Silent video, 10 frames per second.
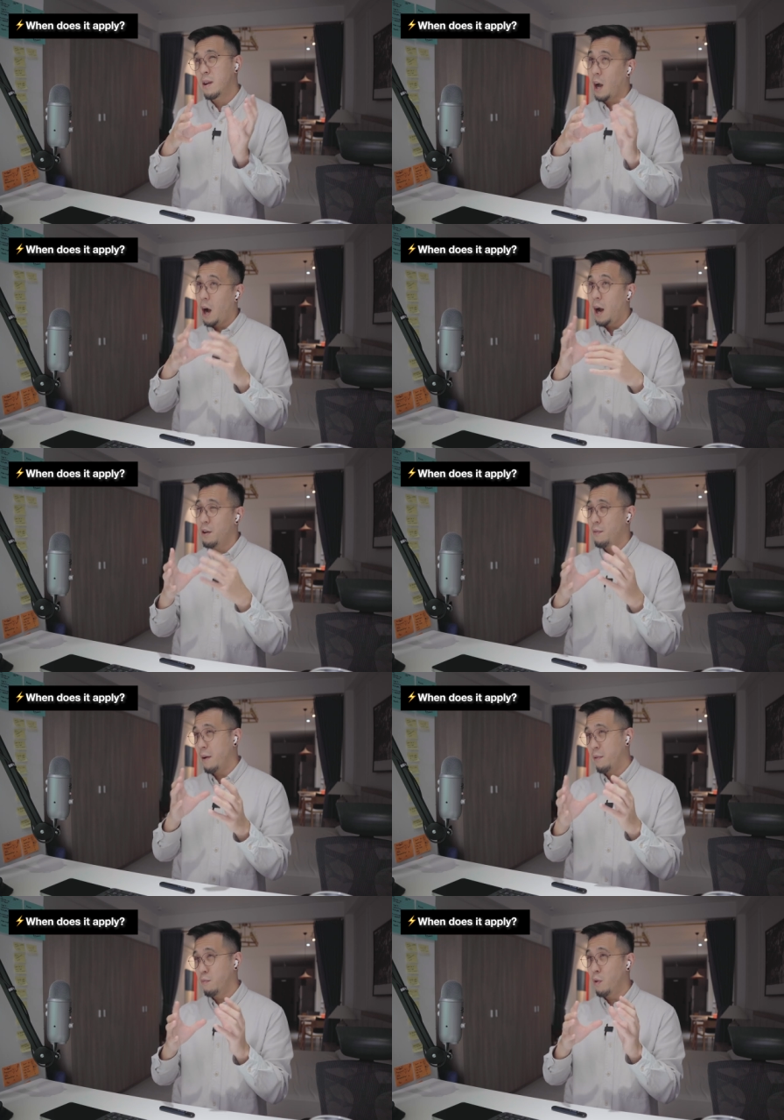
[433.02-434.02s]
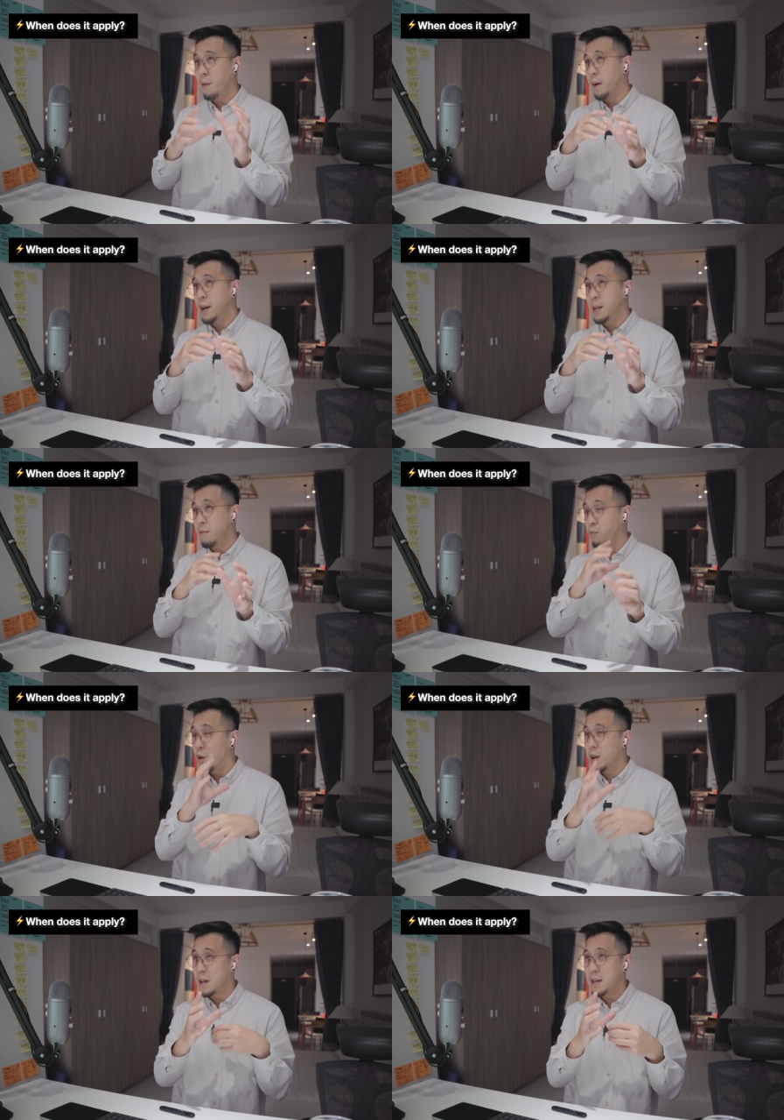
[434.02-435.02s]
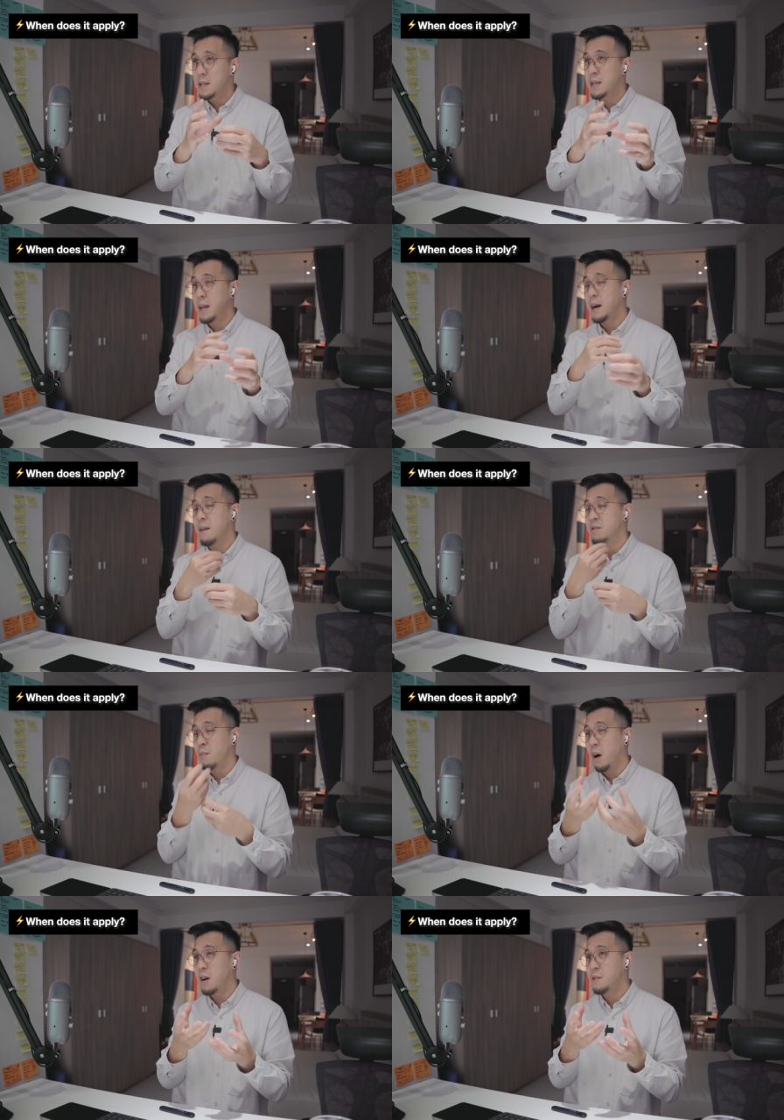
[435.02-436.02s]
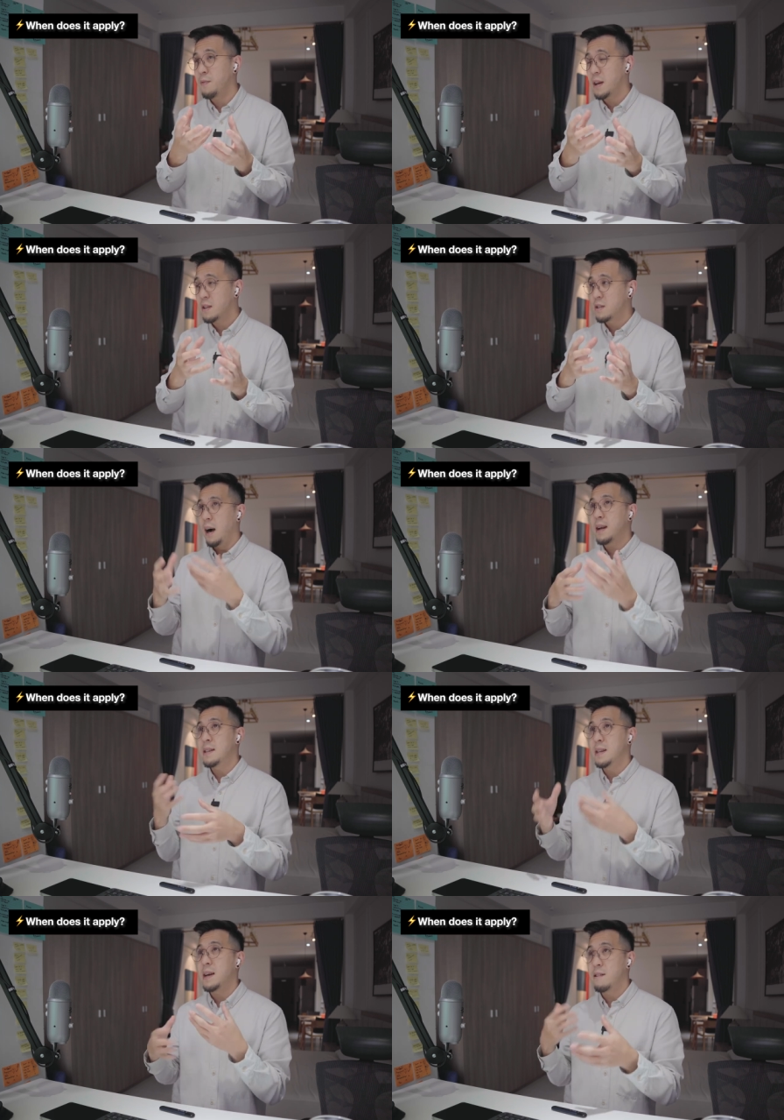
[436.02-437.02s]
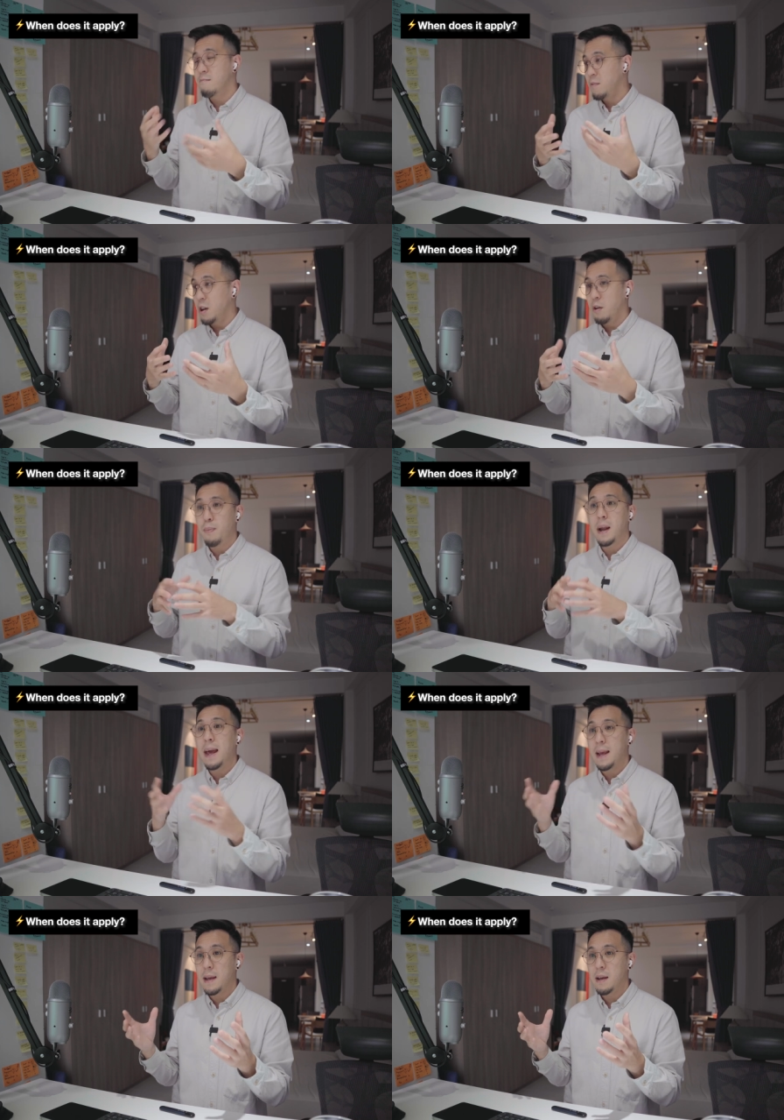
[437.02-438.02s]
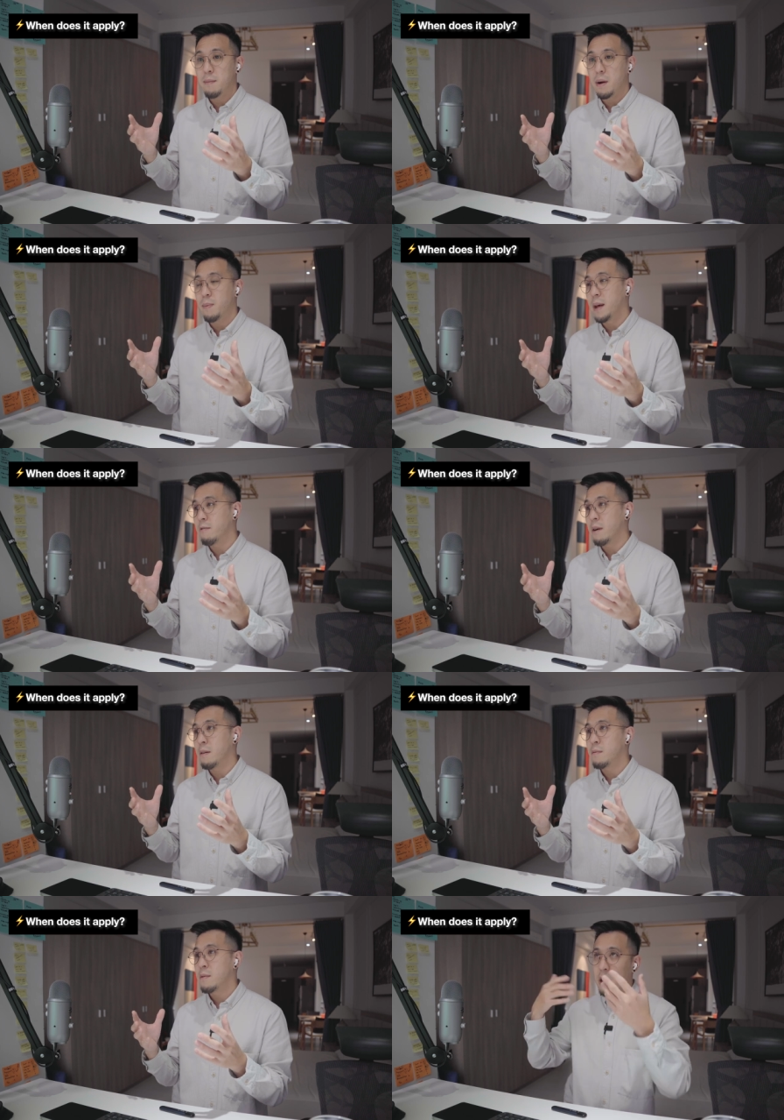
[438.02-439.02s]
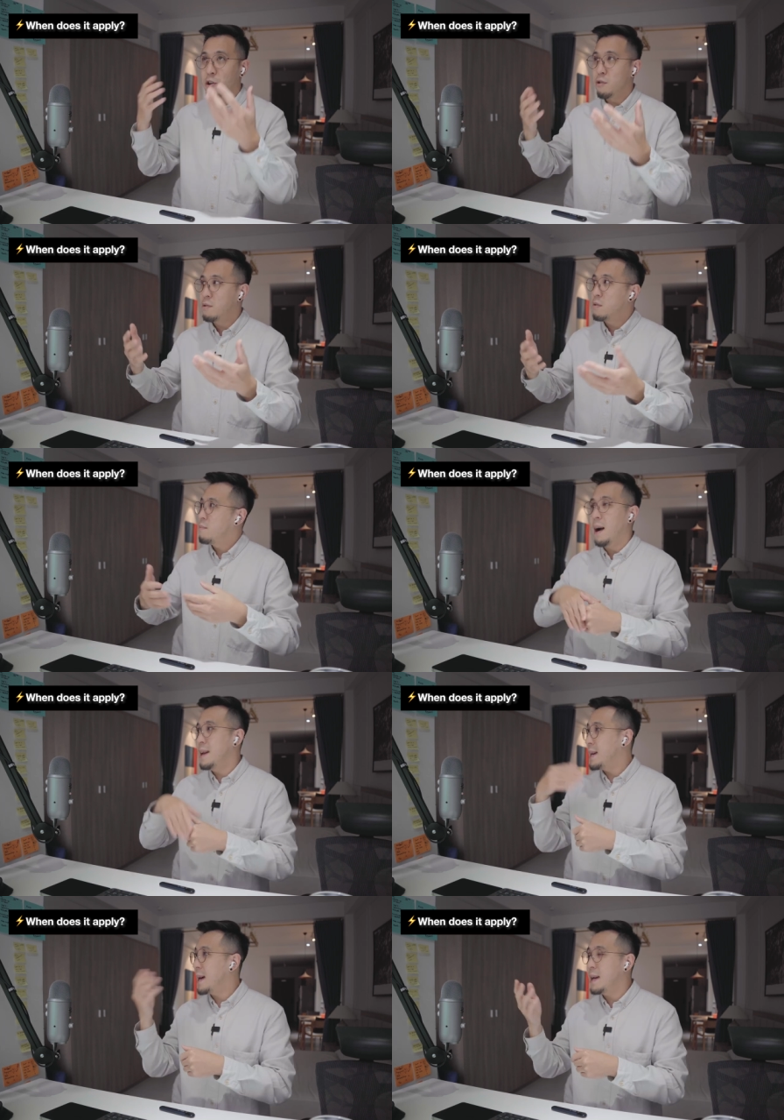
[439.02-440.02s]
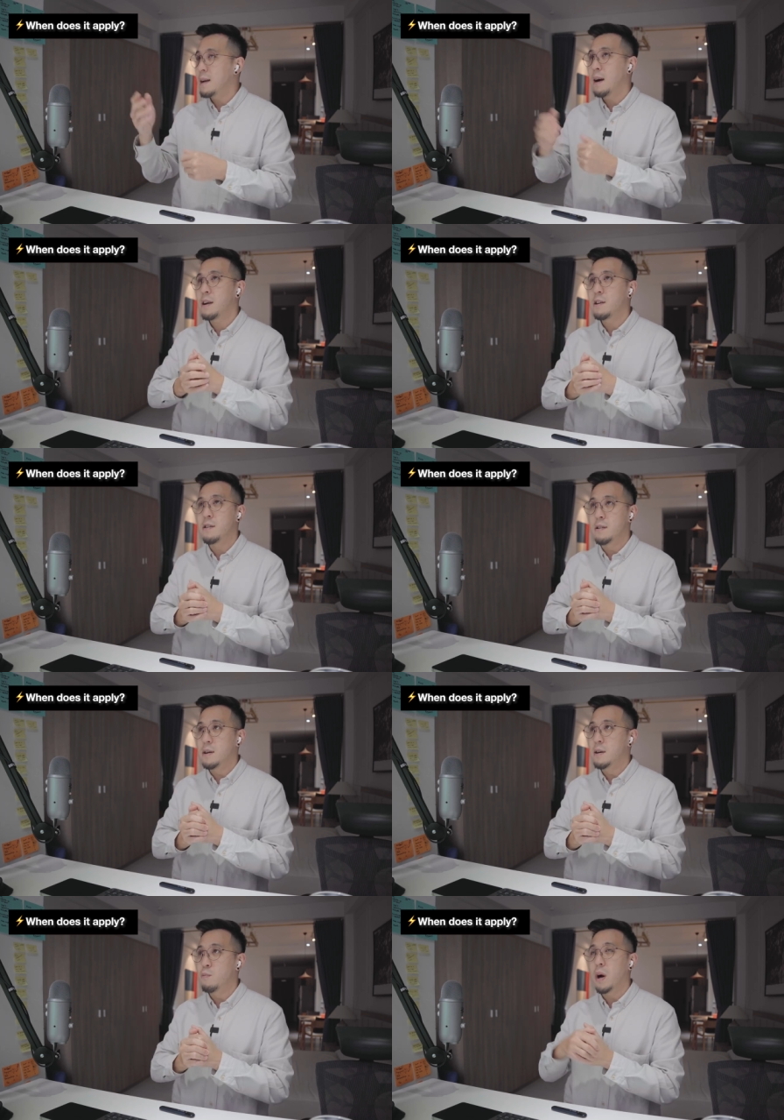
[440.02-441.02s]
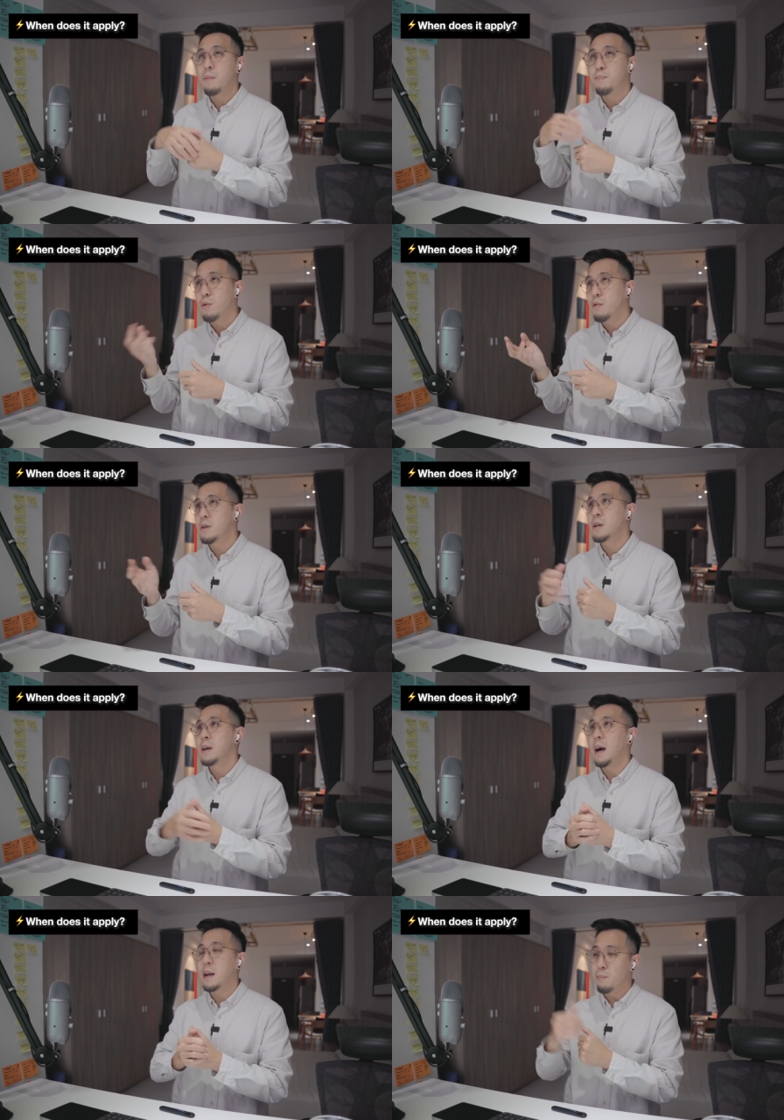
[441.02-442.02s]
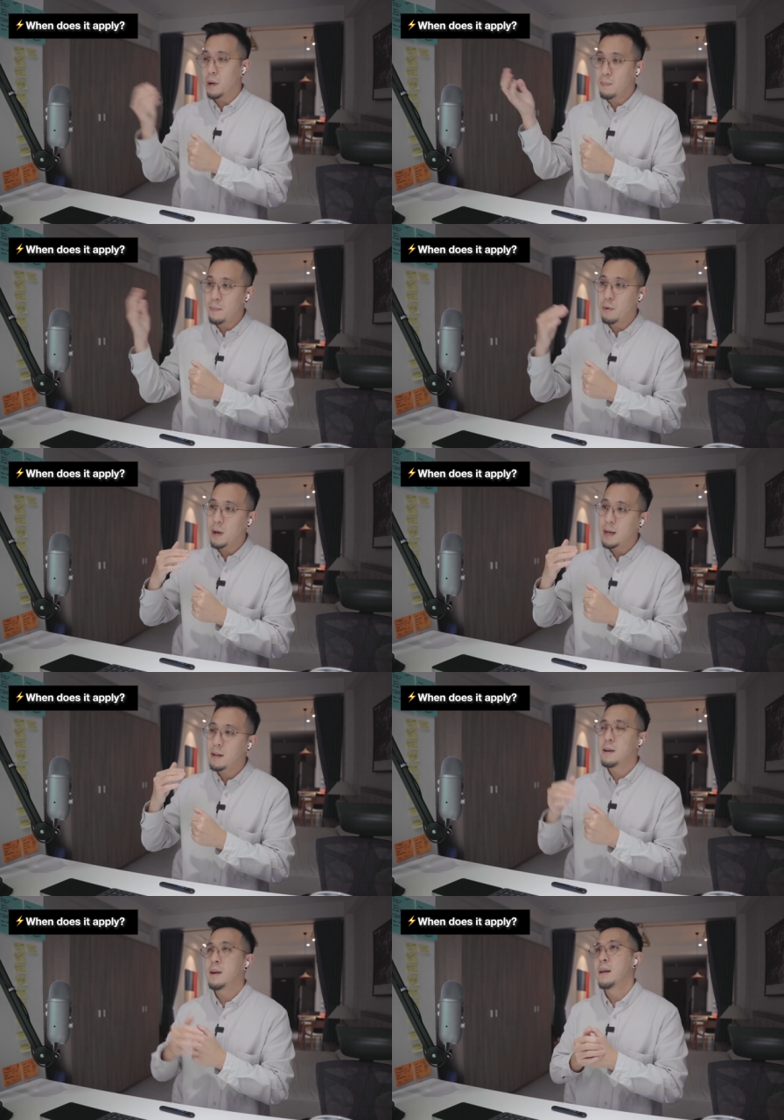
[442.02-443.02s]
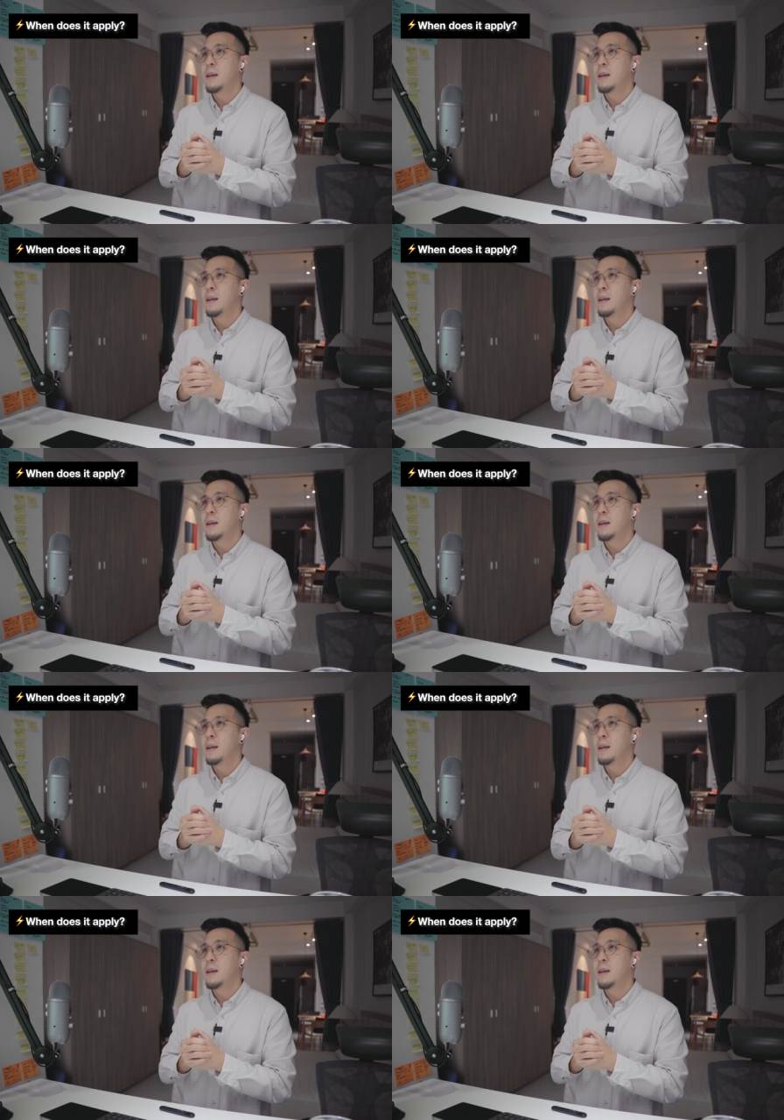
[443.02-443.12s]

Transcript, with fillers: kind of have a rough idea of what it is and I have some artifacts. I can then, you know, play in my playground. I could ideate, I could uh, whiteboard, I could bring people in,